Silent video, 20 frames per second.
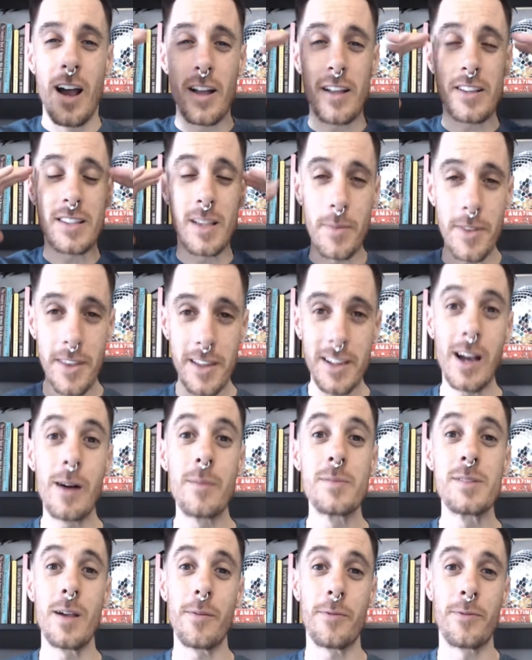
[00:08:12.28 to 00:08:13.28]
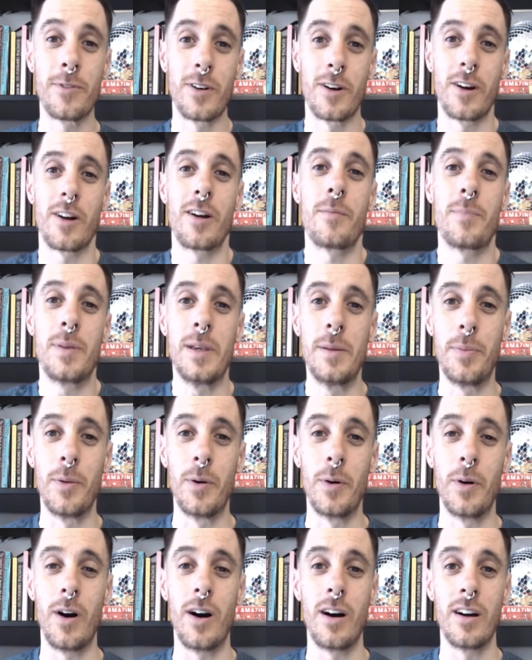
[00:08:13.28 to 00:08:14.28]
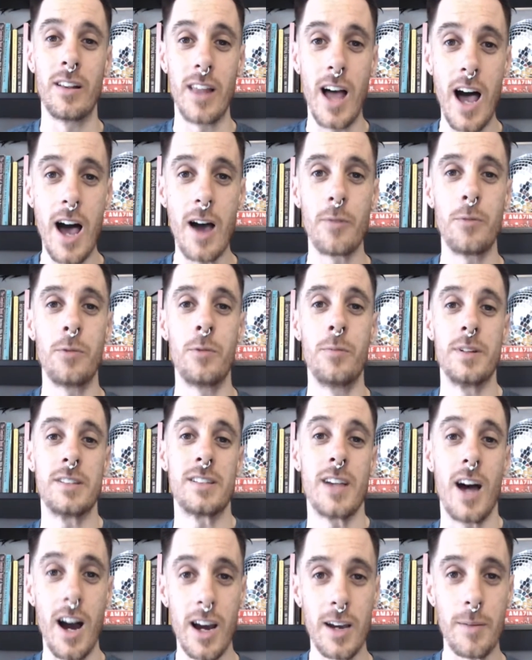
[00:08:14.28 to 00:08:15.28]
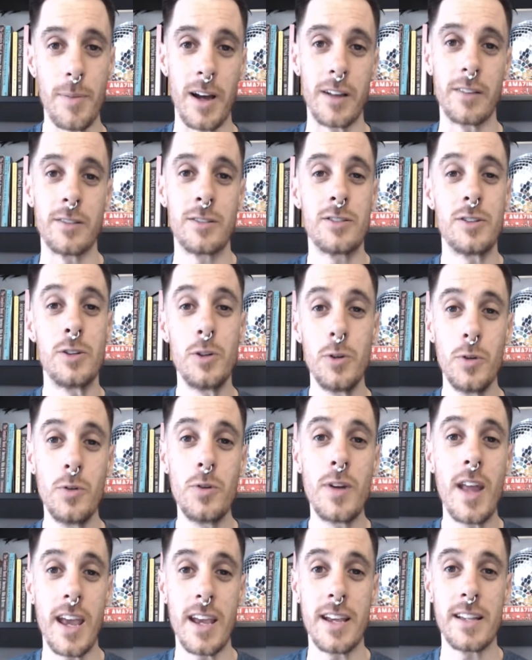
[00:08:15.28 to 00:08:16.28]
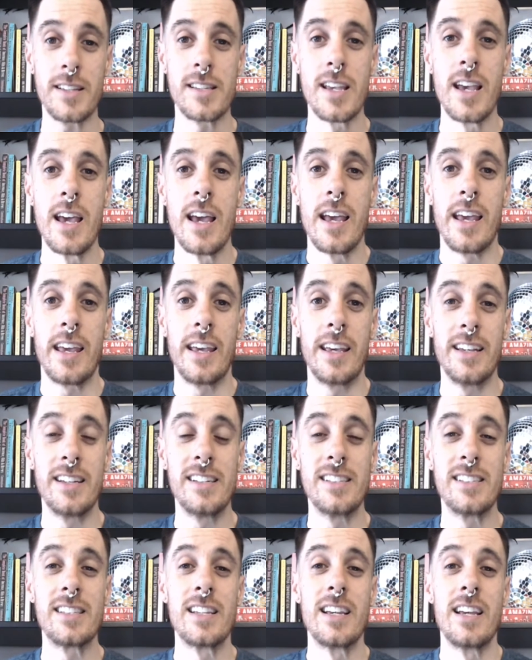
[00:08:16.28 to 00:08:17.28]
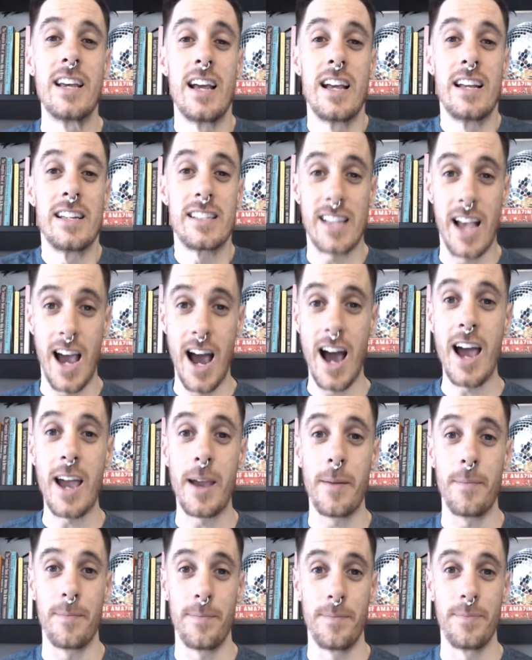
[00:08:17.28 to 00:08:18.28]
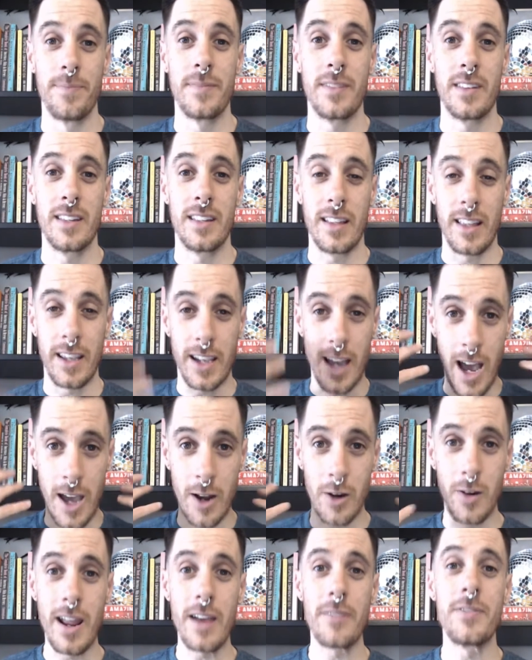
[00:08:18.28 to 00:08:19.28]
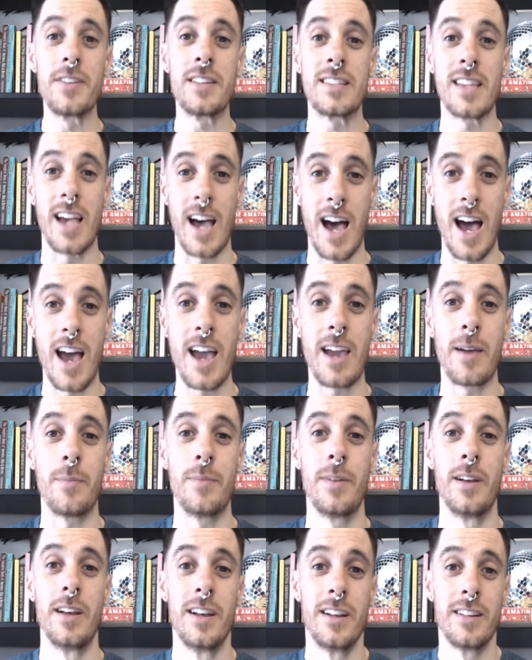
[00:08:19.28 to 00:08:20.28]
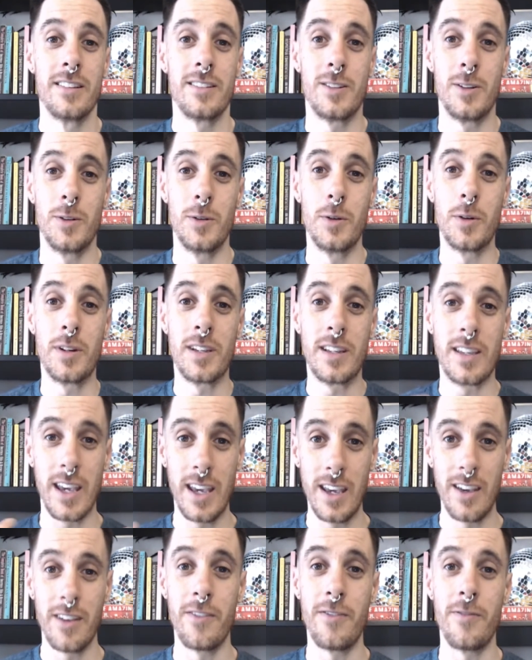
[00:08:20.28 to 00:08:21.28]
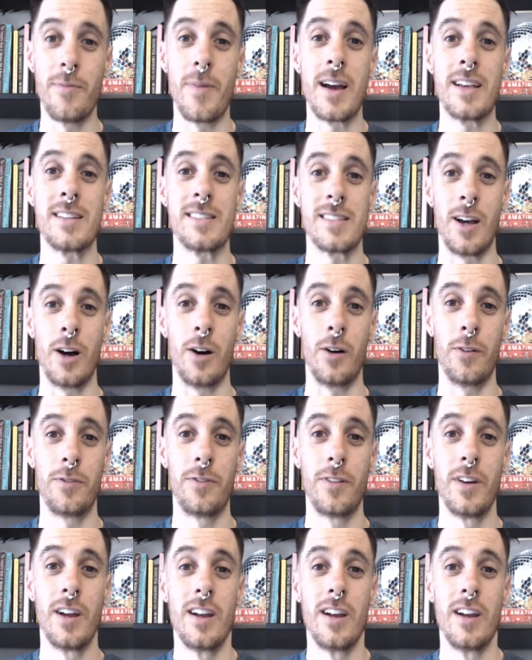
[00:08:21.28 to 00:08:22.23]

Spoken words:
something that comes up for people a lot when we talk about 2 days is time. Like, I don't have the time to give myself